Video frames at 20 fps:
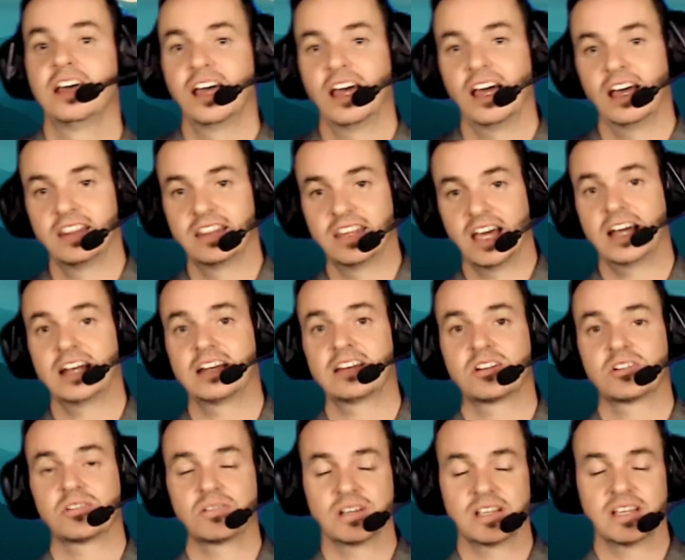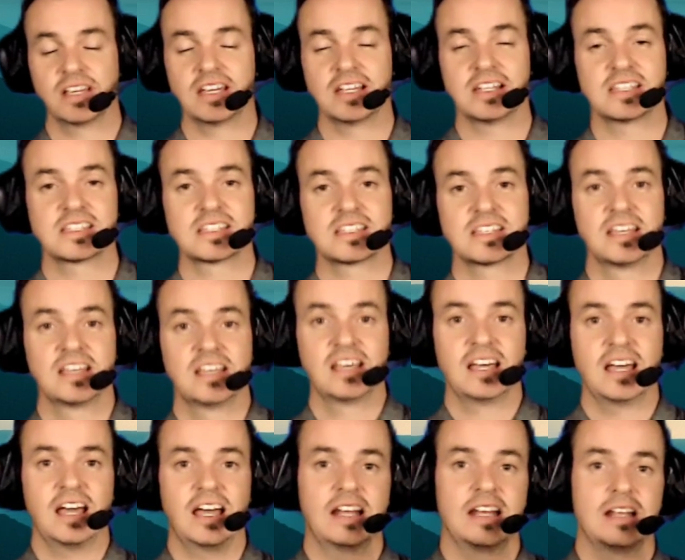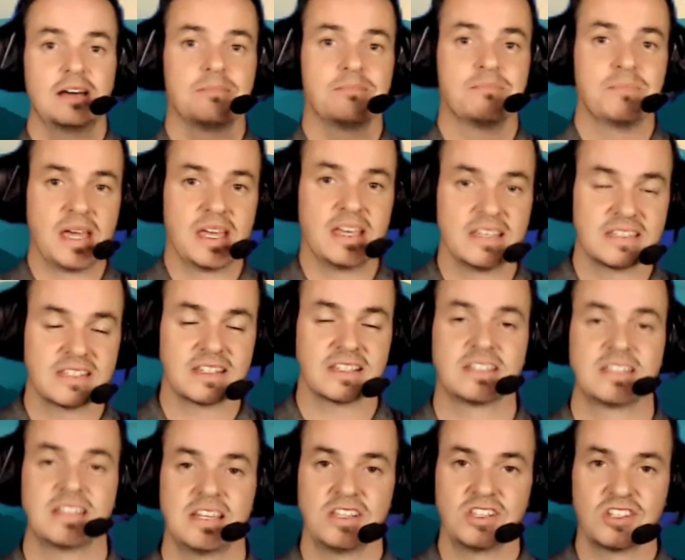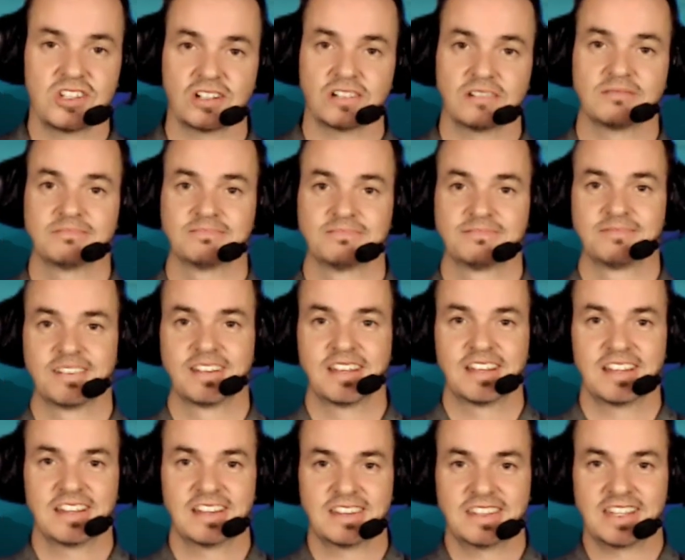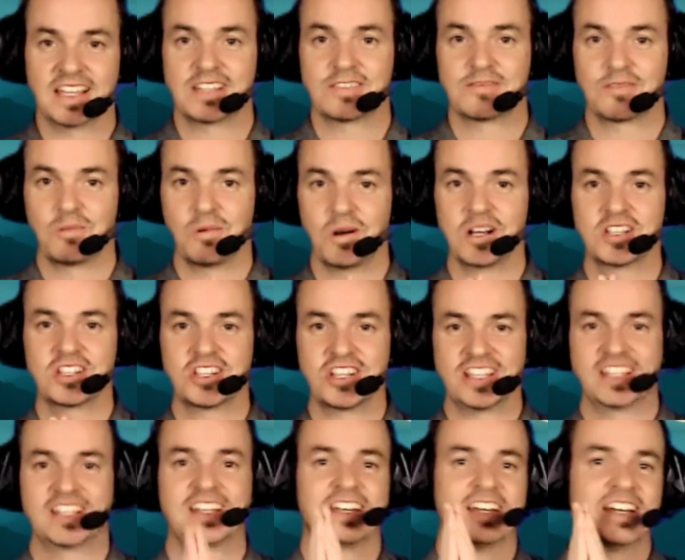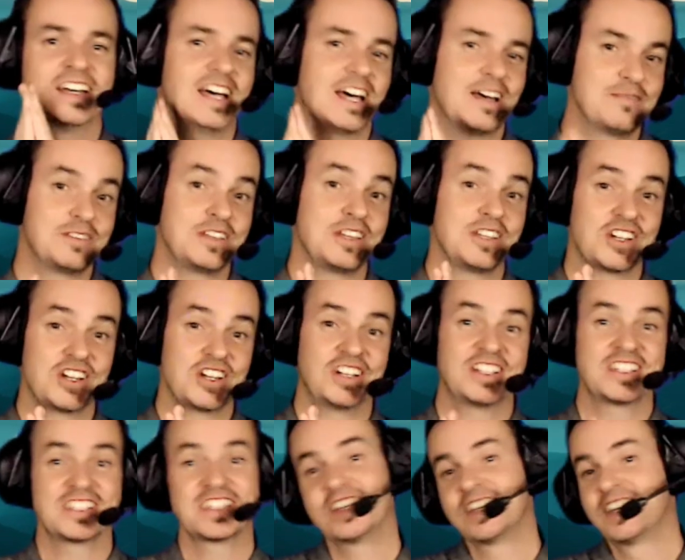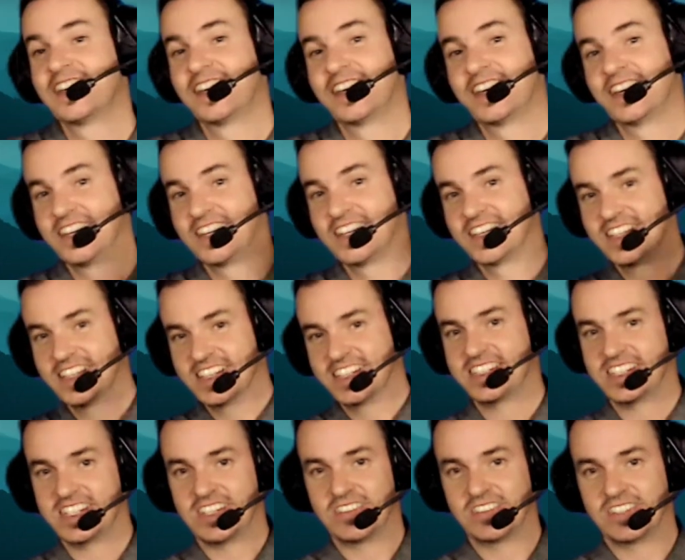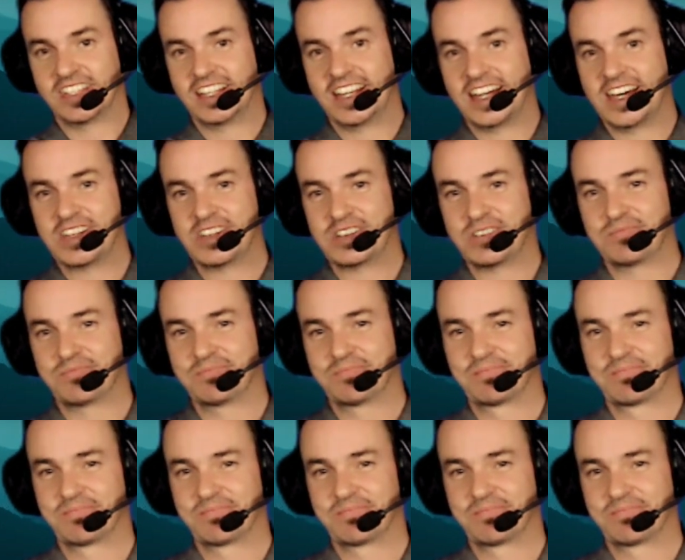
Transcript: And that creates an amazing teacher. Thanks for watching. I'm Teacher Hilton. See you in the classroom.